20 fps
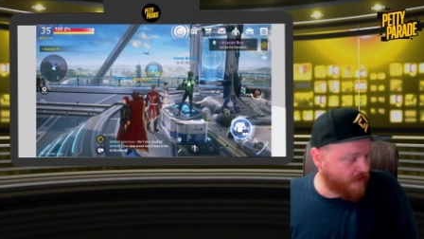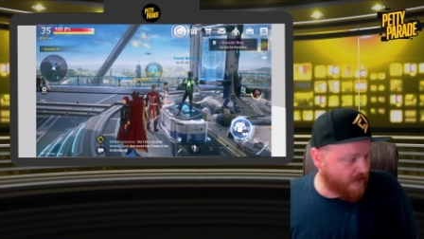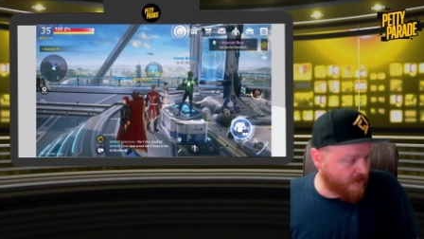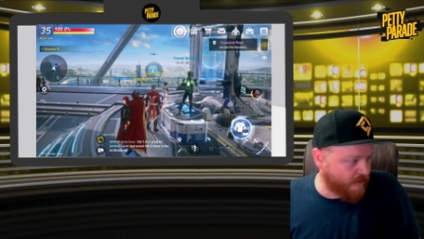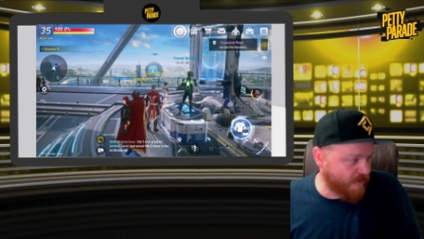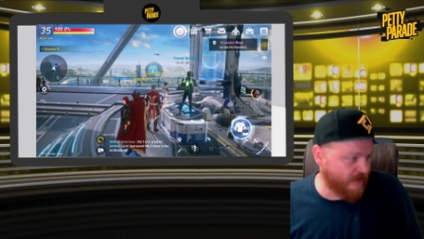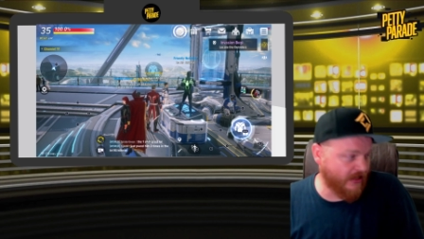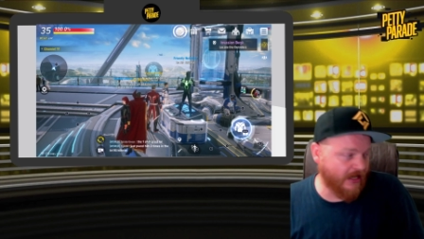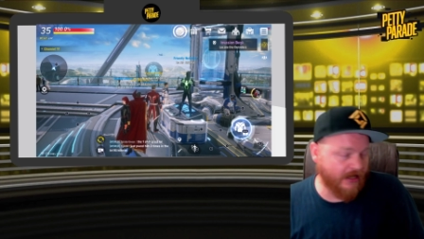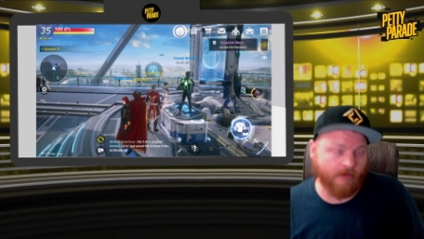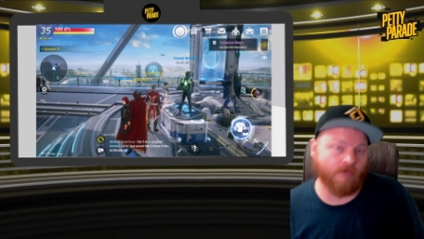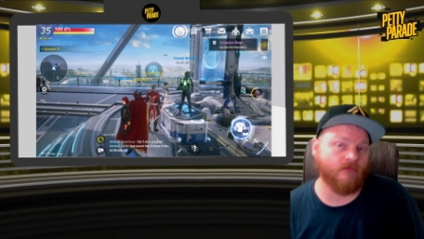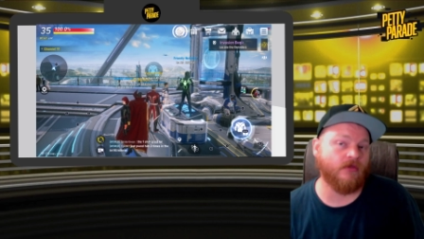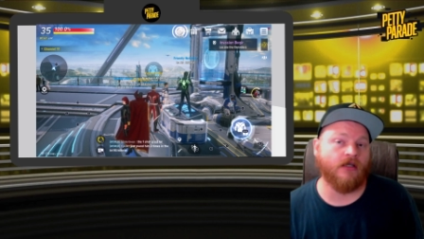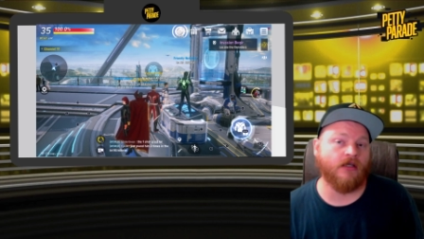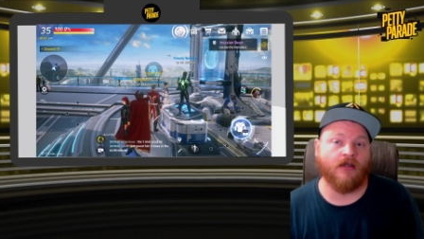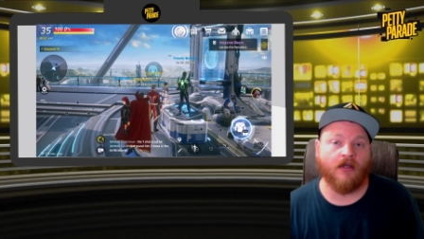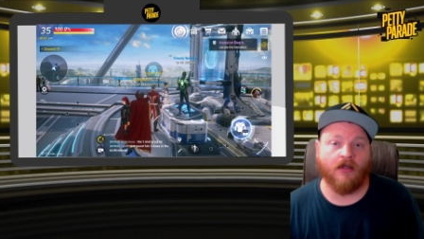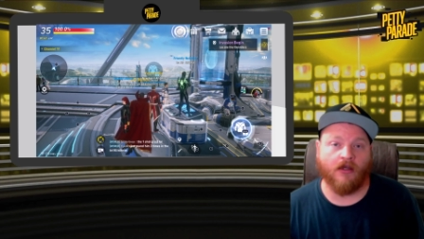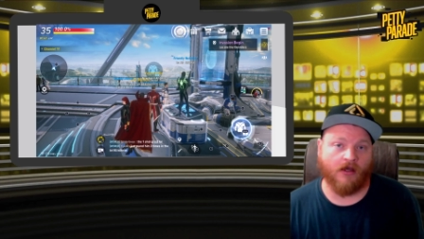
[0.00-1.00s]
of them.
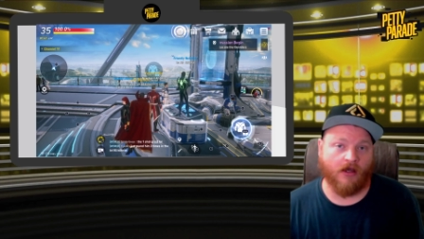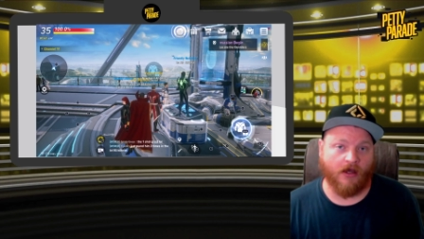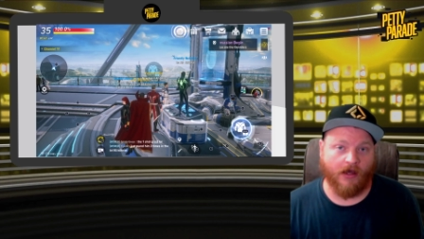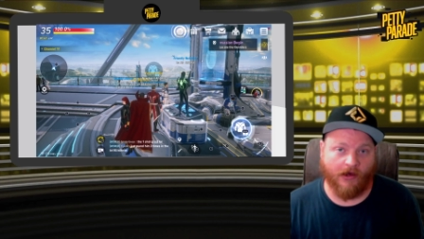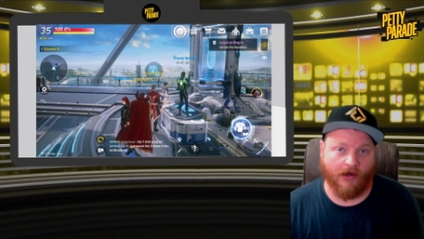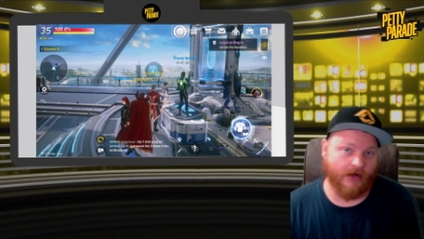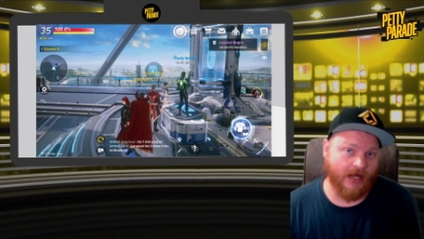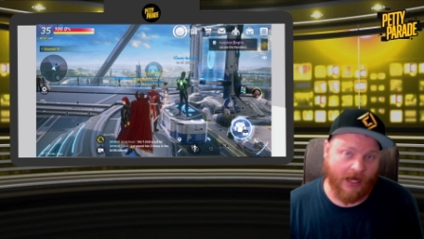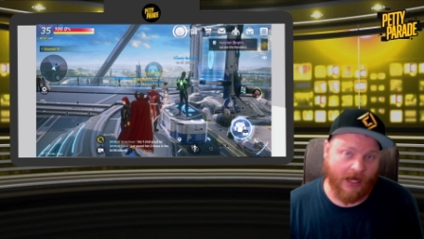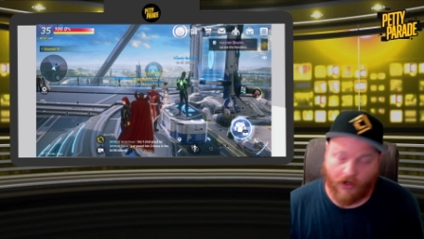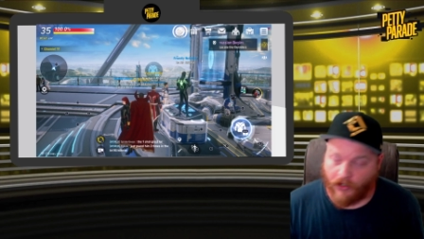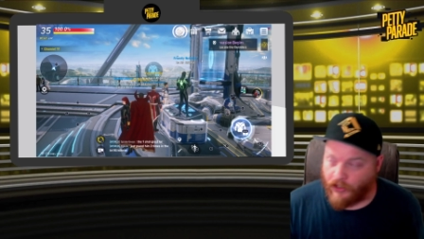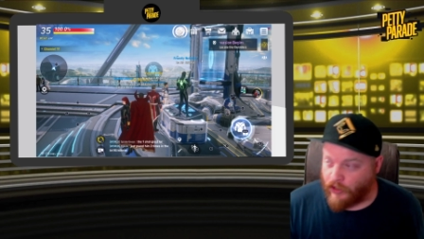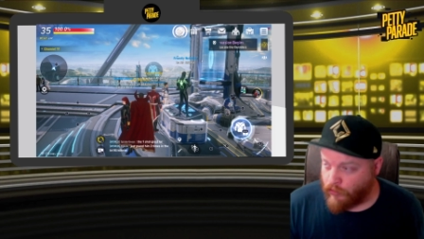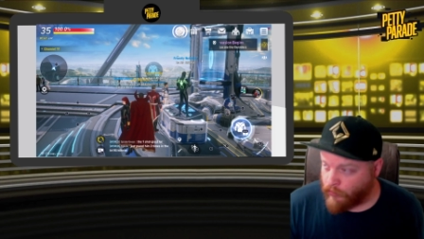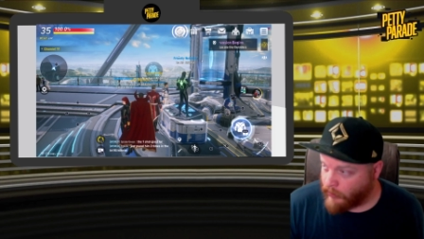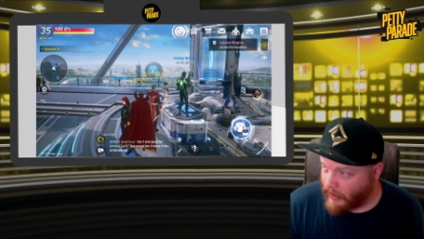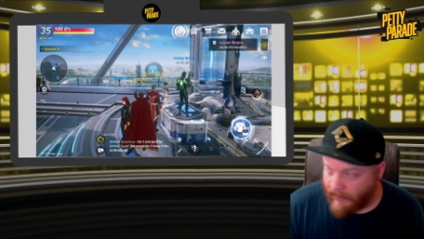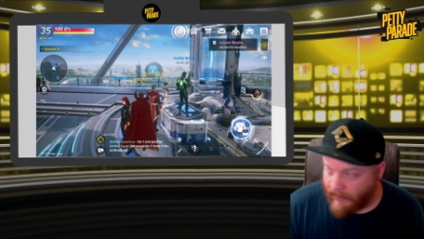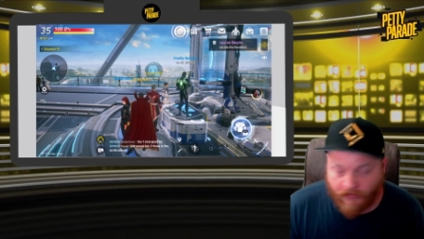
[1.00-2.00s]
Okay, are
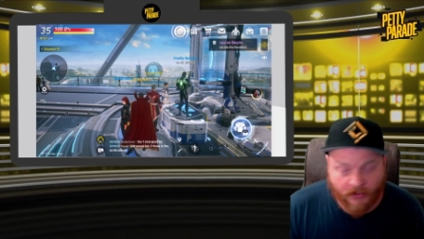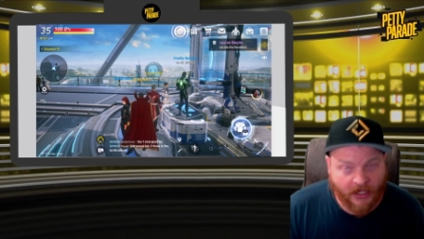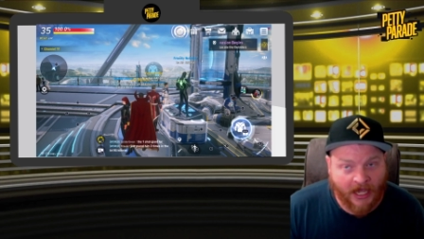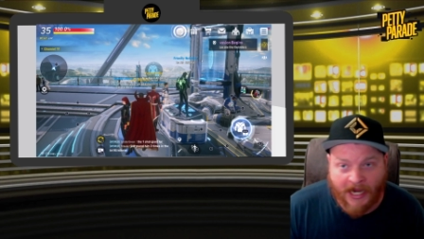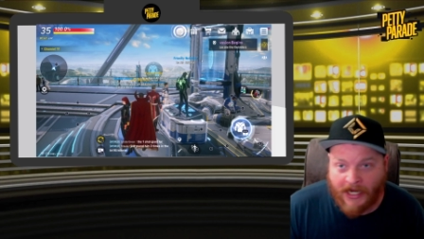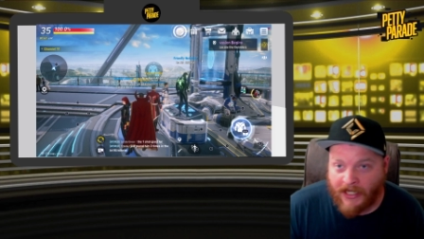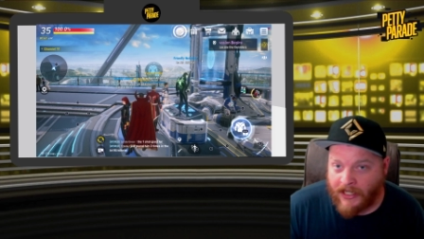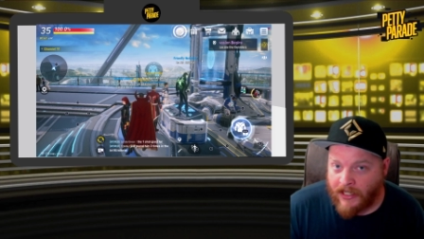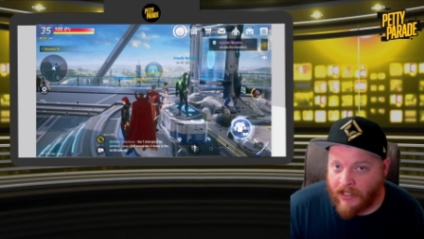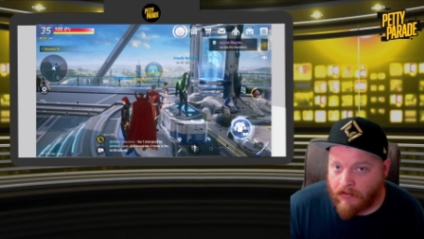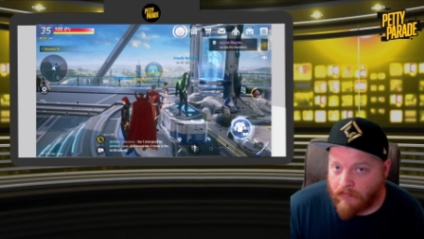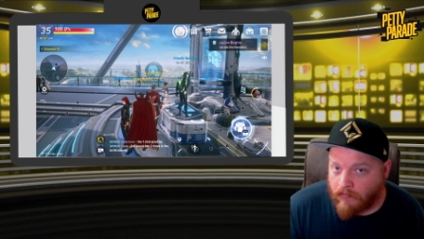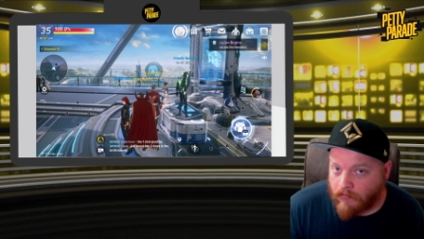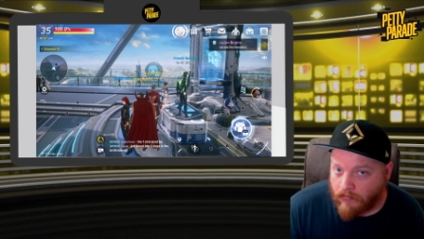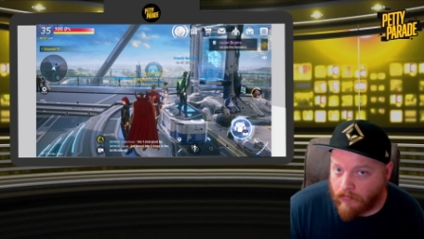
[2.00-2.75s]
you level 80?